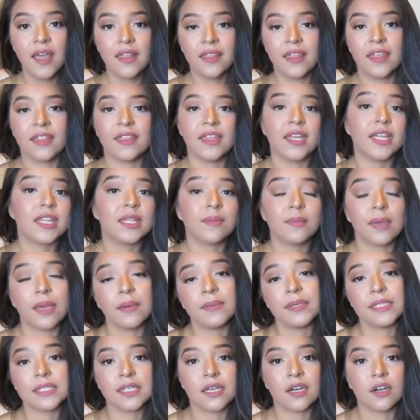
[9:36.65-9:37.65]
they think the
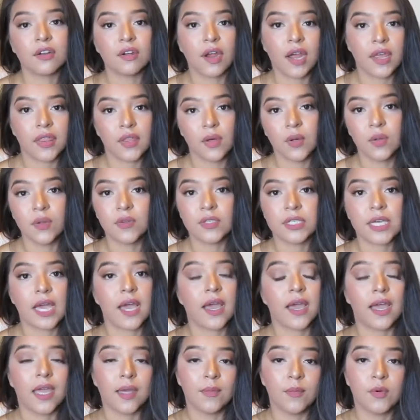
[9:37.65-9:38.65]
baby's going to cry the whole
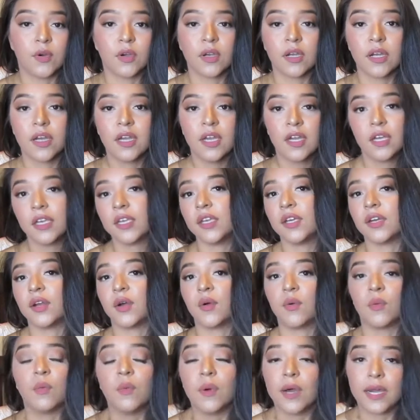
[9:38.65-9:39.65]
time, or, you
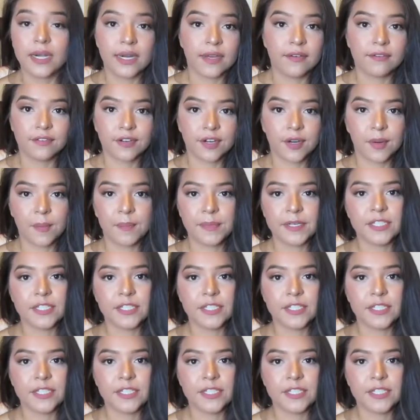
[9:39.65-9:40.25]
know, whatever.